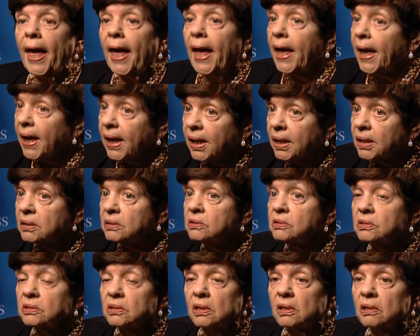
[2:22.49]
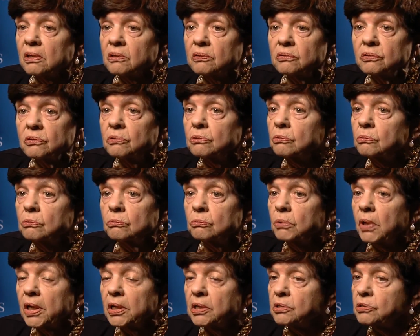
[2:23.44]
and to
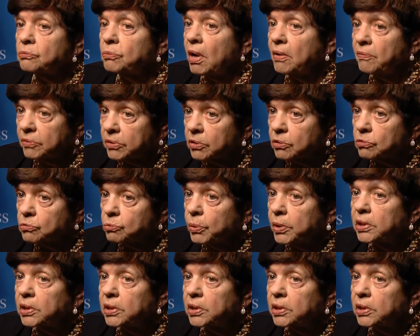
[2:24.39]
raise revenues.